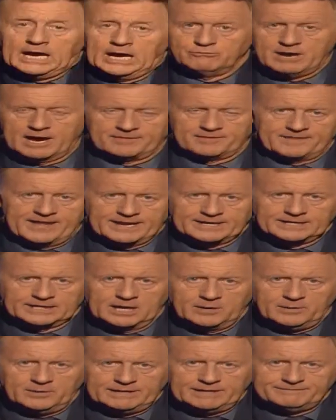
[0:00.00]
Right then,
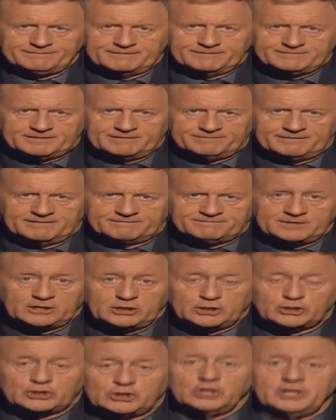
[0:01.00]
going
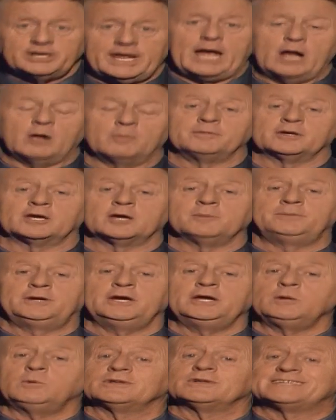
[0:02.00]
50-50 should help. The
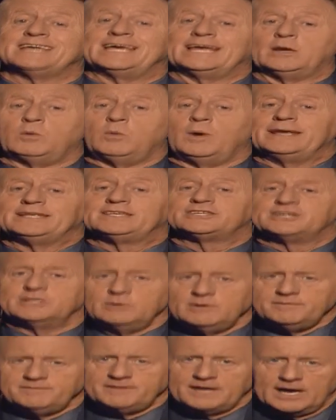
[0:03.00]
computer will take away
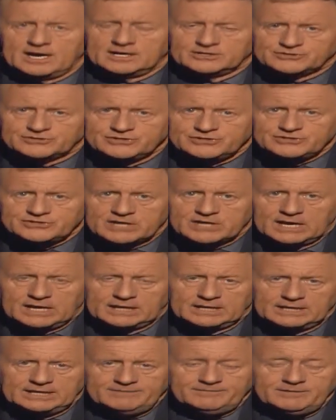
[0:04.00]
two of the answers,
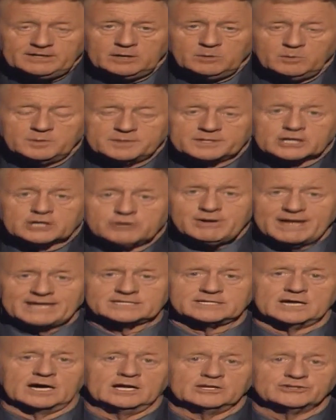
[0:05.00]
leaving you with the
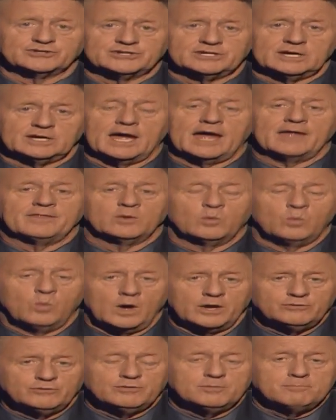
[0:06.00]
correct answer and the
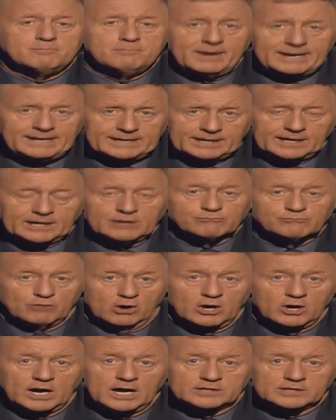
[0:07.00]
one remaining wrong